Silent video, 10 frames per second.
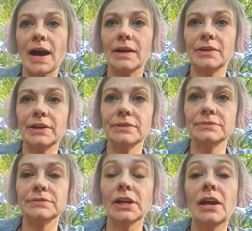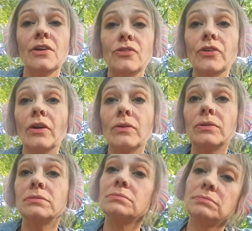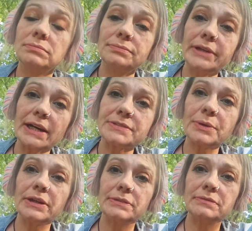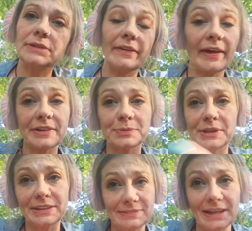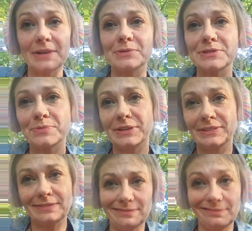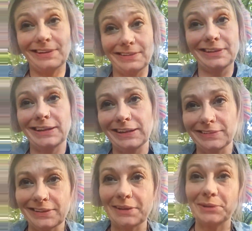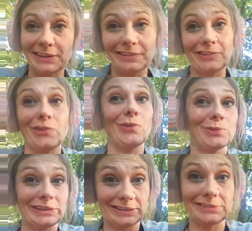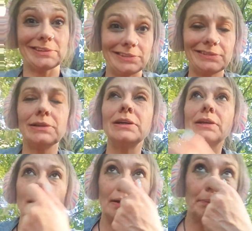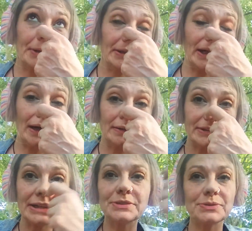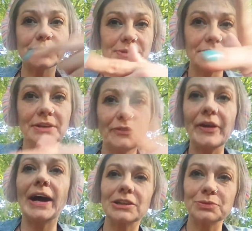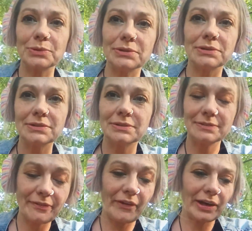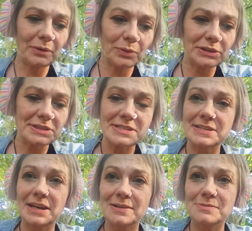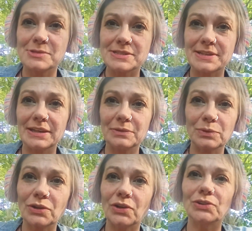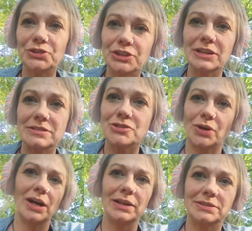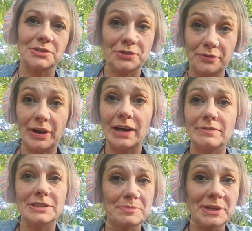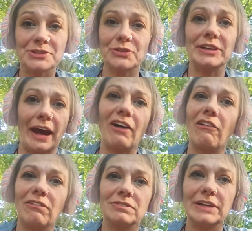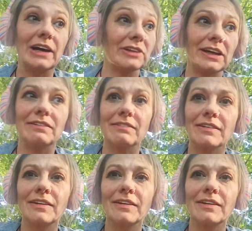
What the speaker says: I don't know. So that's what, and that's what that was what, then I ended up getting on a whole tangent. And, but yeah, that's the actual thing I wanted to say was that we're all just trying to survive. And especially nowadays,